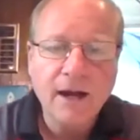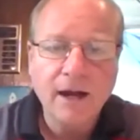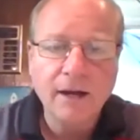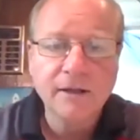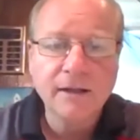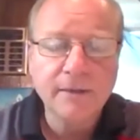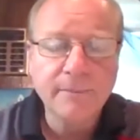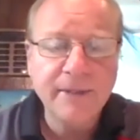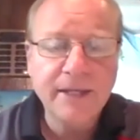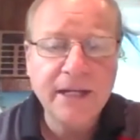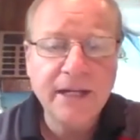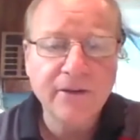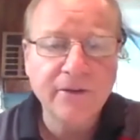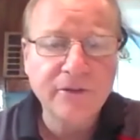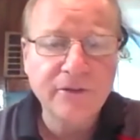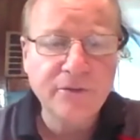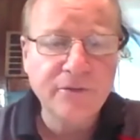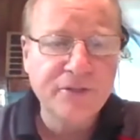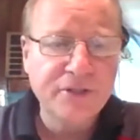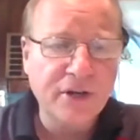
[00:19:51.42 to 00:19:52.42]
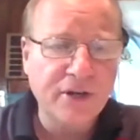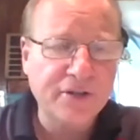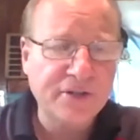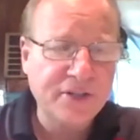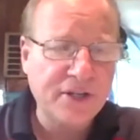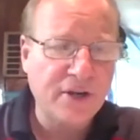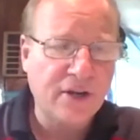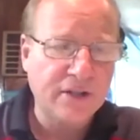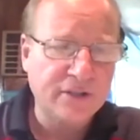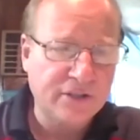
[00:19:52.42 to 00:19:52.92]
I'm going to be here in New
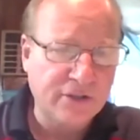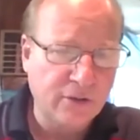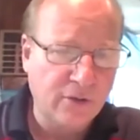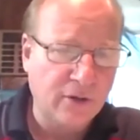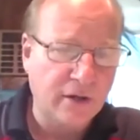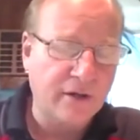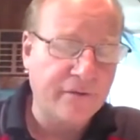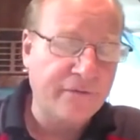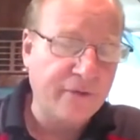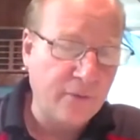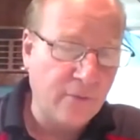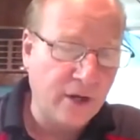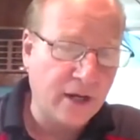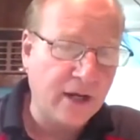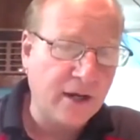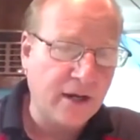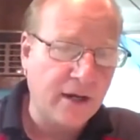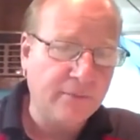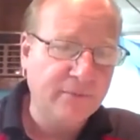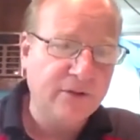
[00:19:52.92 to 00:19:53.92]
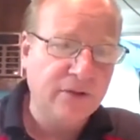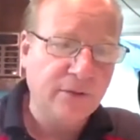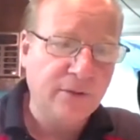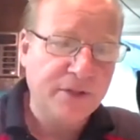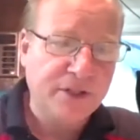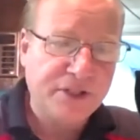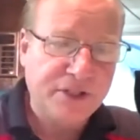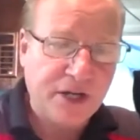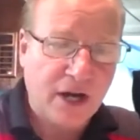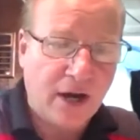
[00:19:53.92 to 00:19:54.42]
Jersey on tour. If you want to come to
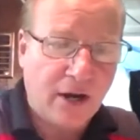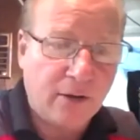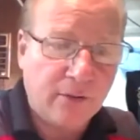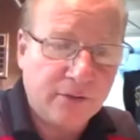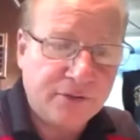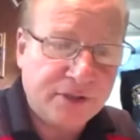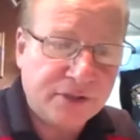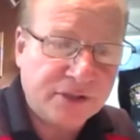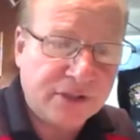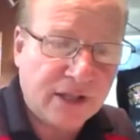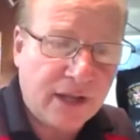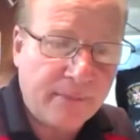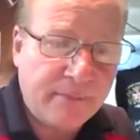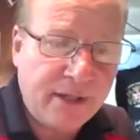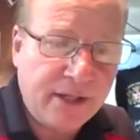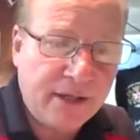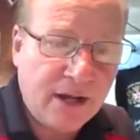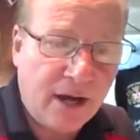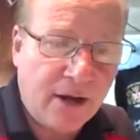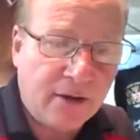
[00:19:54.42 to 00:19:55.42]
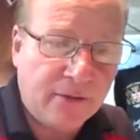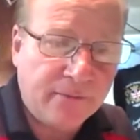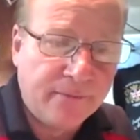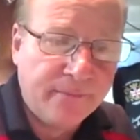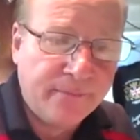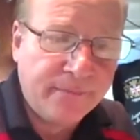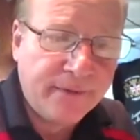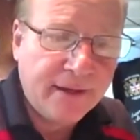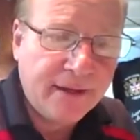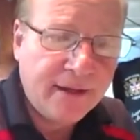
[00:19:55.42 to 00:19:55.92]
a show, just let me
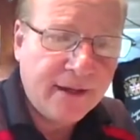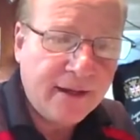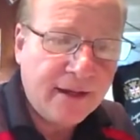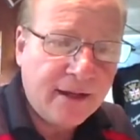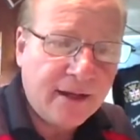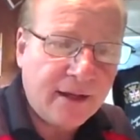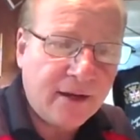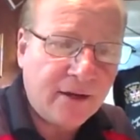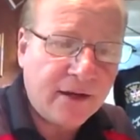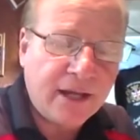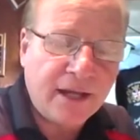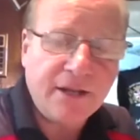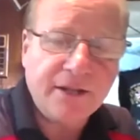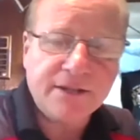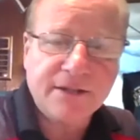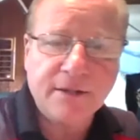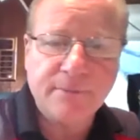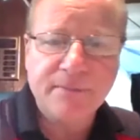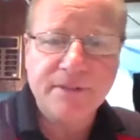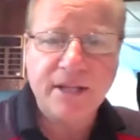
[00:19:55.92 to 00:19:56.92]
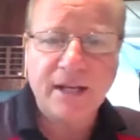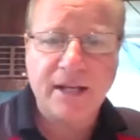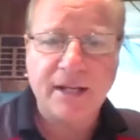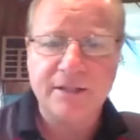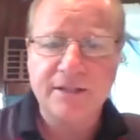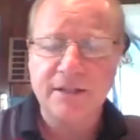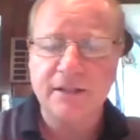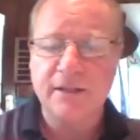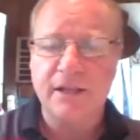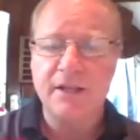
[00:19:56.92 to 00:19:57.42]
know and I'll get you some
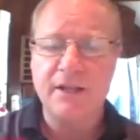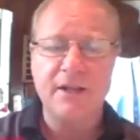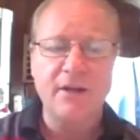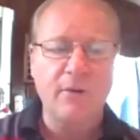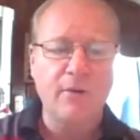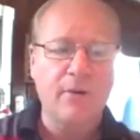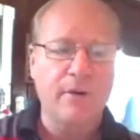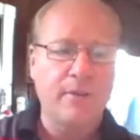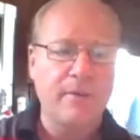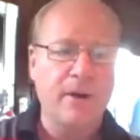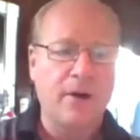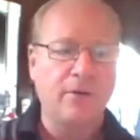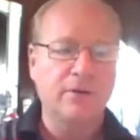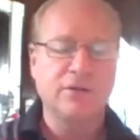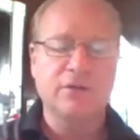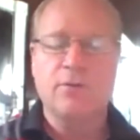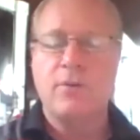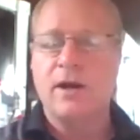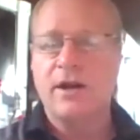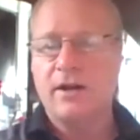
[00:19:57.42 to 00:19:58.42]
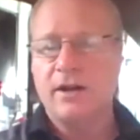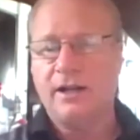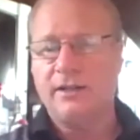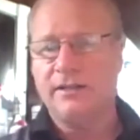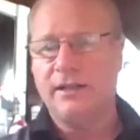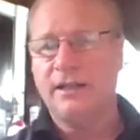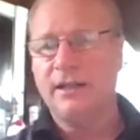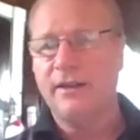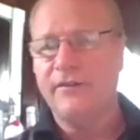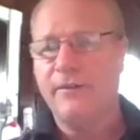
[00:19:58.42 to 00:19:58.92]
tickets and let you know where I'm going. So why don't I
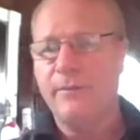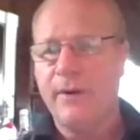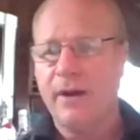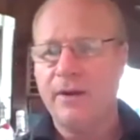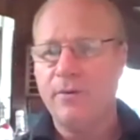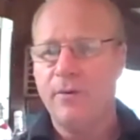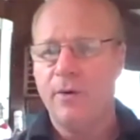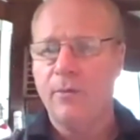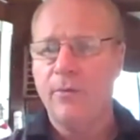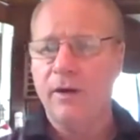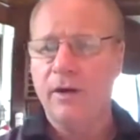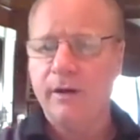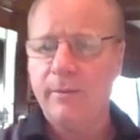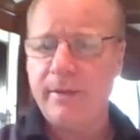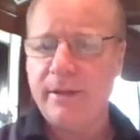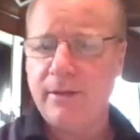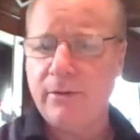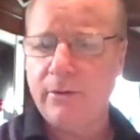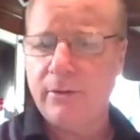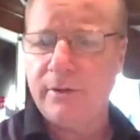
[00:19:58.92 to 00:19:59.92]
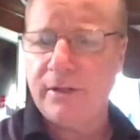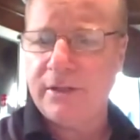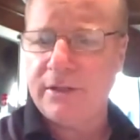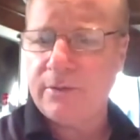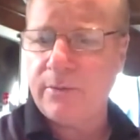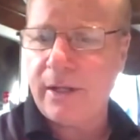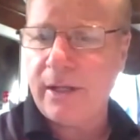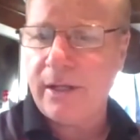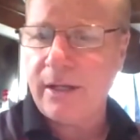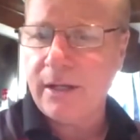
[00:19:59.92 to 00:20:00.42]
tell everybody what we're going to be doing
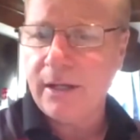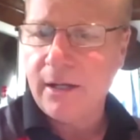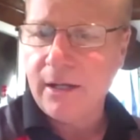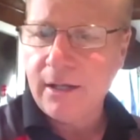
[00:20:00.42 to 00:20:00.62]
this week,